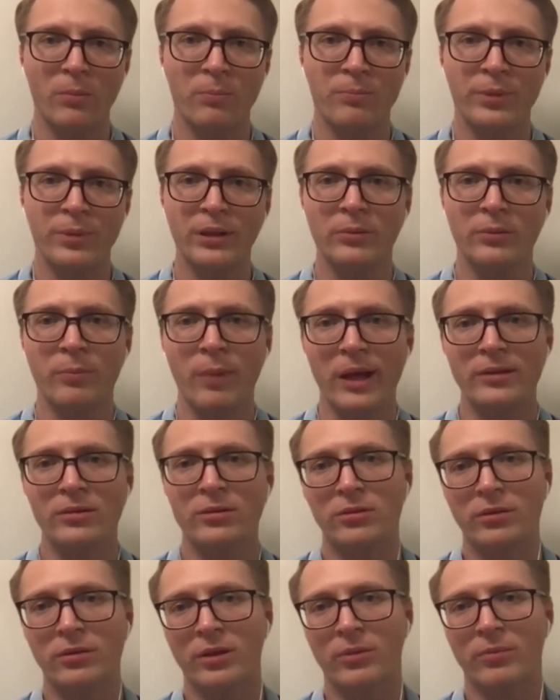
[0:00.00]
build
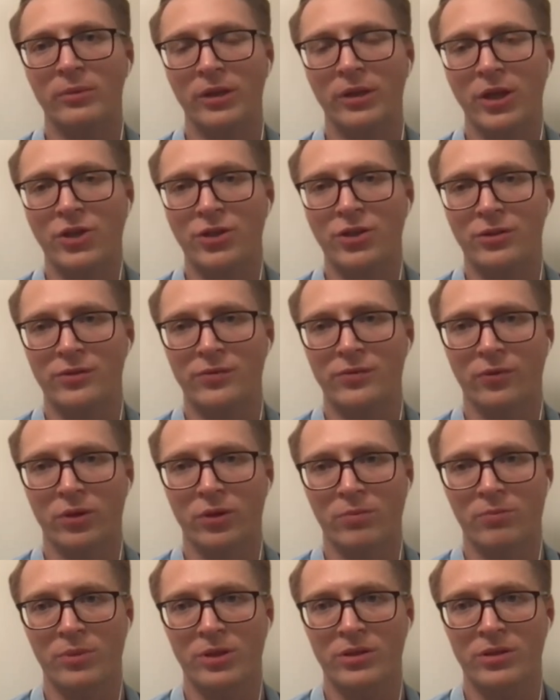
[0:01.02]
better recommendations for
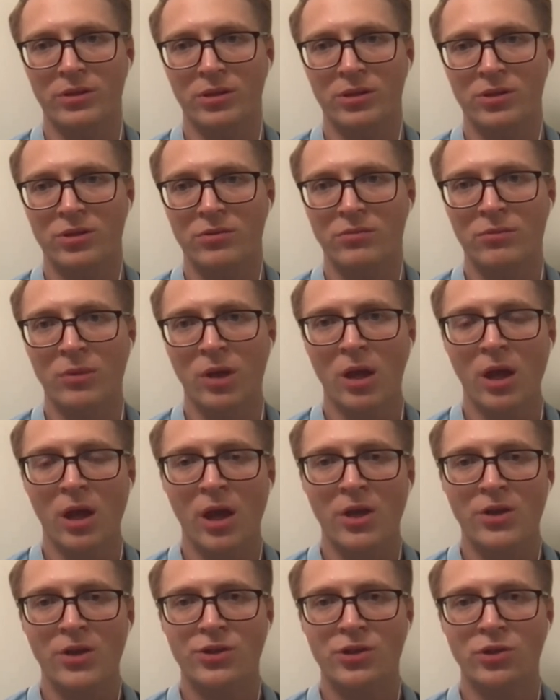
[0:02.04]
the business.
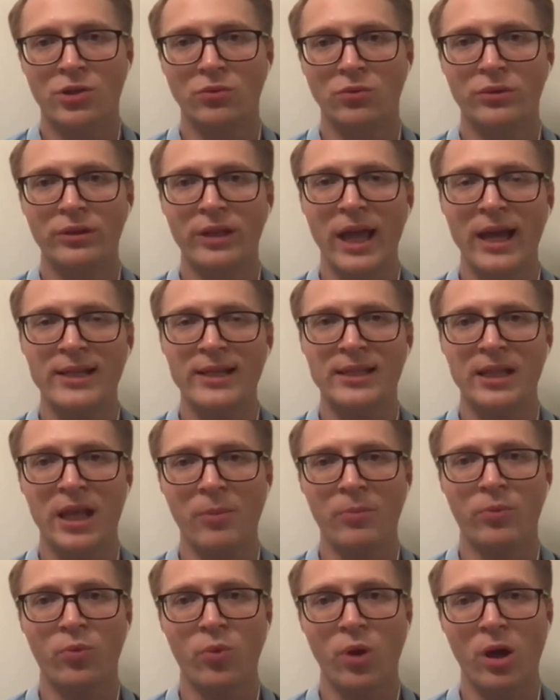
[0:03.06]
So next
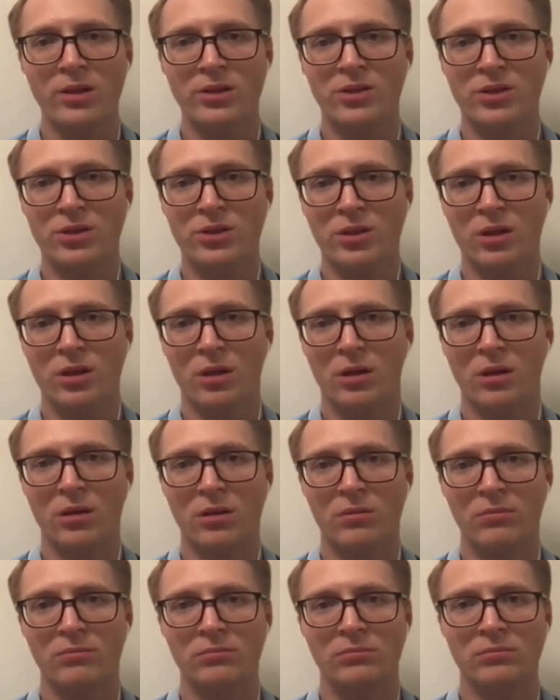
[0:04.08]
step, once
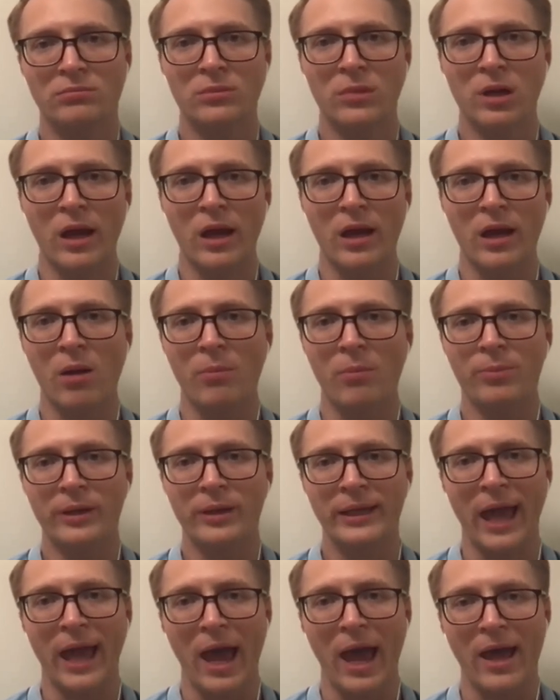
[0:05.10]

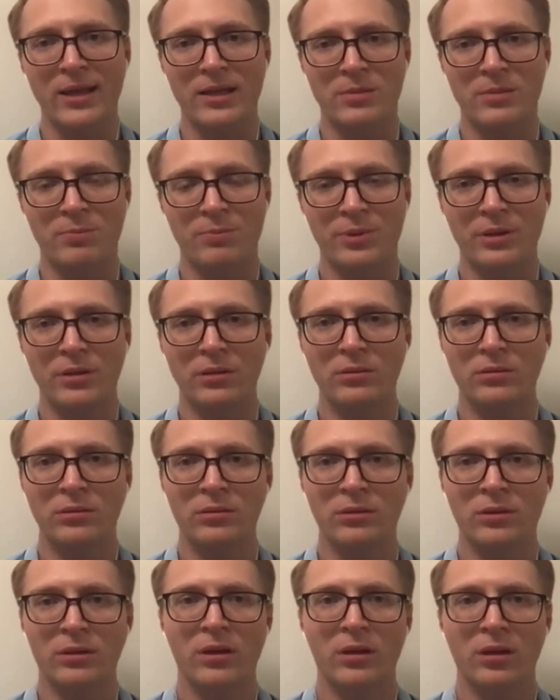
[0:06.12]
company has built
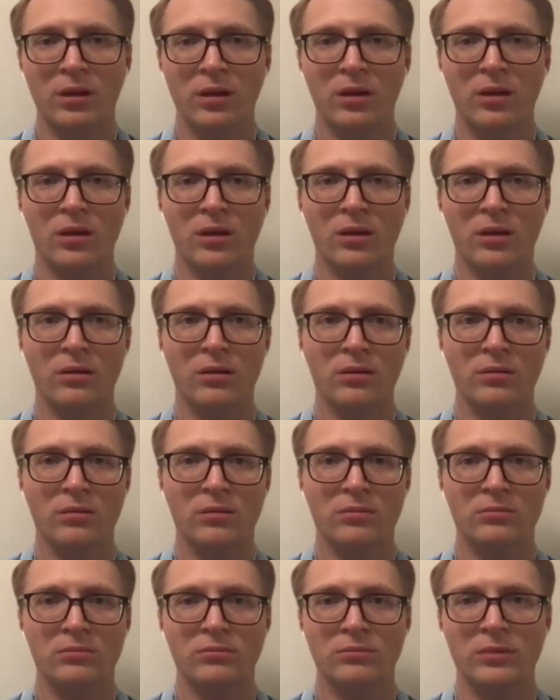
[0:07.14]

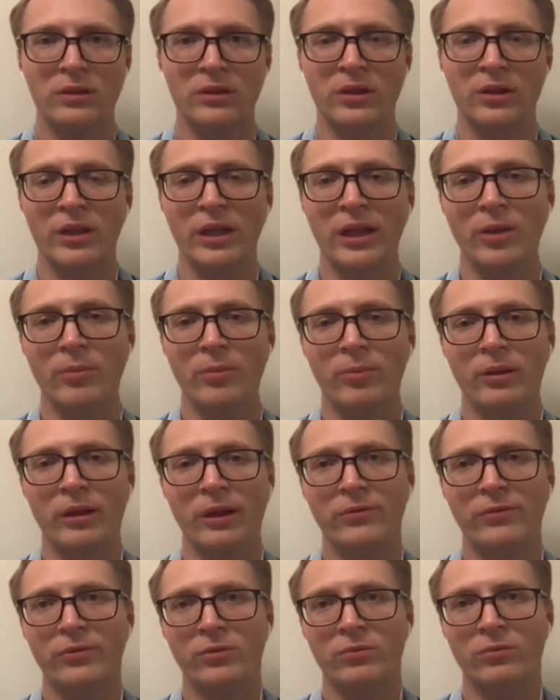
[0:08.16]
the data
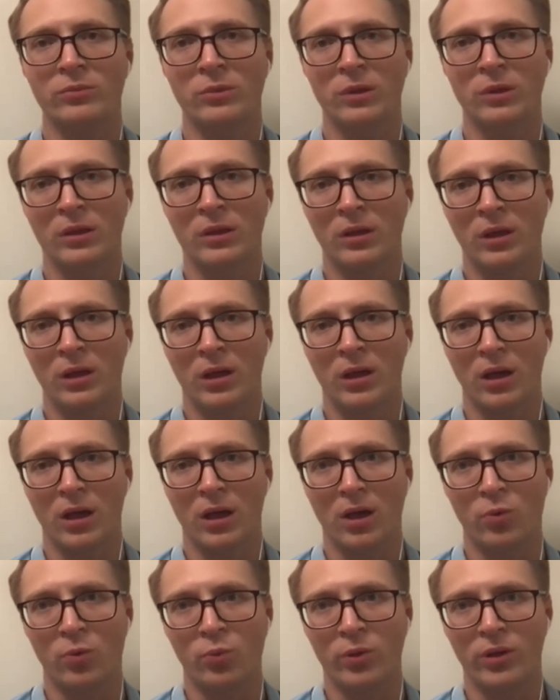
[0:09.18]
platform
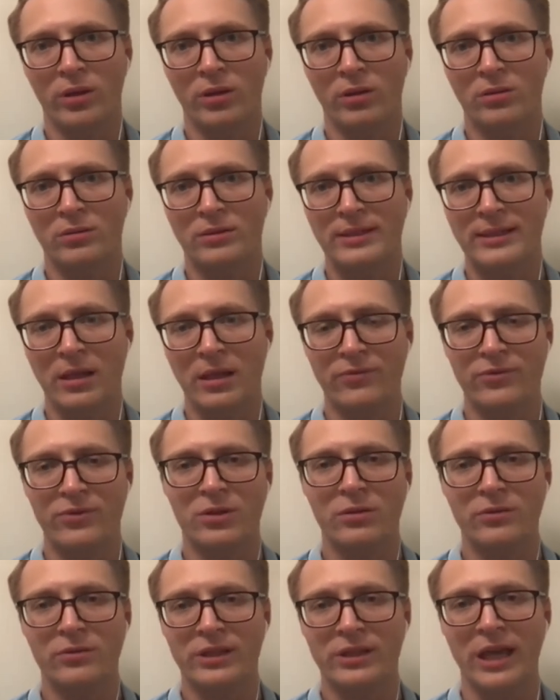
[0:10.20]
with the
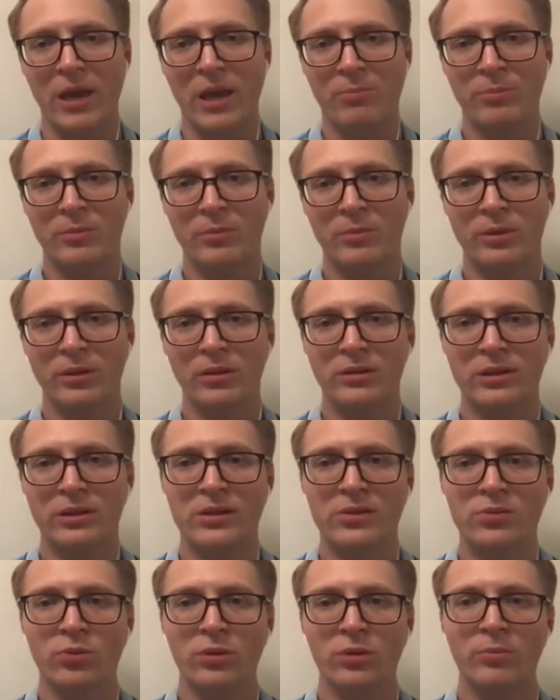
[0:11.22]
self-service
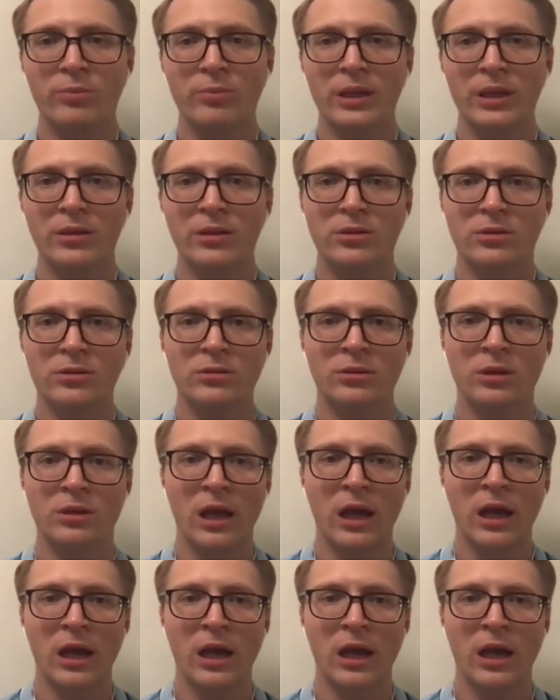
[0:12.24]
capabilities, will be to